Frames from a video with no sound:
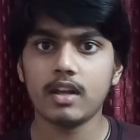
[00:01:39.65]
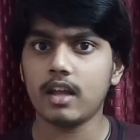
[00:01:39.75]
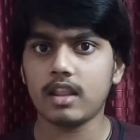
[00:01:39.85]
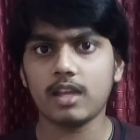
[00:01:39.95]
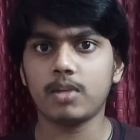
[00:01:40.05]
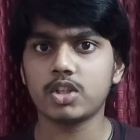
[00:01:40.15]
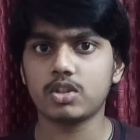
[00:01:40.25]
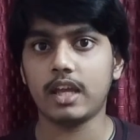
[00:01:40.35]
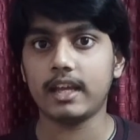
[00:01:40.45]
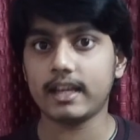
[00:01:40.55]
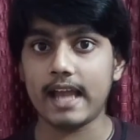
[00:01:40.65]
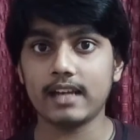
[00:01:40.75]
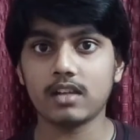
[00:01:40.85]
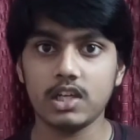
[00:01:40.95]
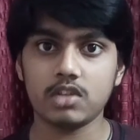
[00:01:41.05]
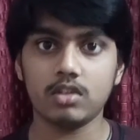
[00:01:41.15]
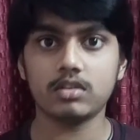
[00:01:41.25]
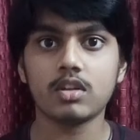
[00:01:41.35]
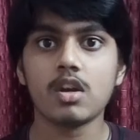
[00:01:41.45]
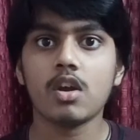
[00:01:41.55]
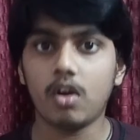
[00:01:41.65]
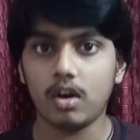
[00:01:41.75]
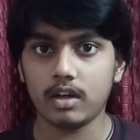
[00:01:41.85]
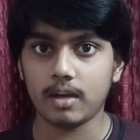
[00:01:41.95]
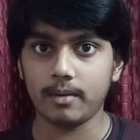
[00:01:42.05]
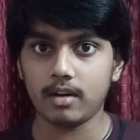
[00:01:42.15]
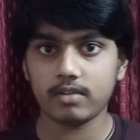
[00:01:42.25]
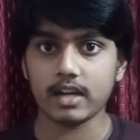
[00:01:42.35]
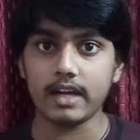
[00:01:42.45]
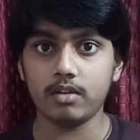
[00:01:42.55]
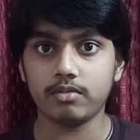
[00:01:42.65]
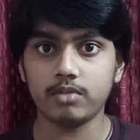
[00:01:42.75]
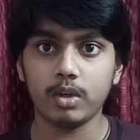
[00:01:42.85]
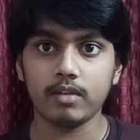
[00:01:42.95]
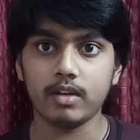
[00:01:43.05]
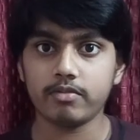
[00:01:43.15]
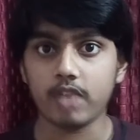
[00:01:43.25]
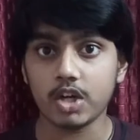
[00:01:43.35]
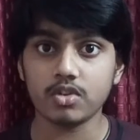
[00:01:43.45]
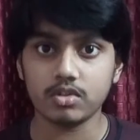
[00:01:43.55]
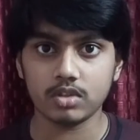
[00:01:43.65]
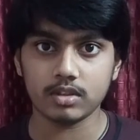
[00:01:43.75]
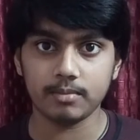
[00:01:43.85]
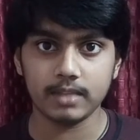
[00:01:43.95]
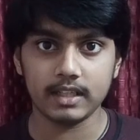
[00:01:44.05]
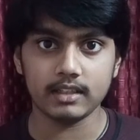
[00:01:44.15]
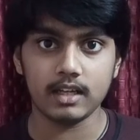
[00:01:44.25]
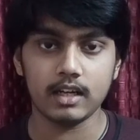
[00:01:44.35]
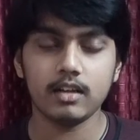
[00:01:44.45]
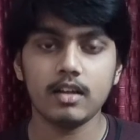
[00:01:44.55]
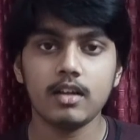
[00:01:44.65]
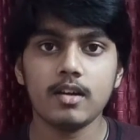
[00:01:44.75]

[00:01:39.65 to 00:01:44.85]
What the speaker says: Nothing much like calculations or kind of doing in functions or something like that.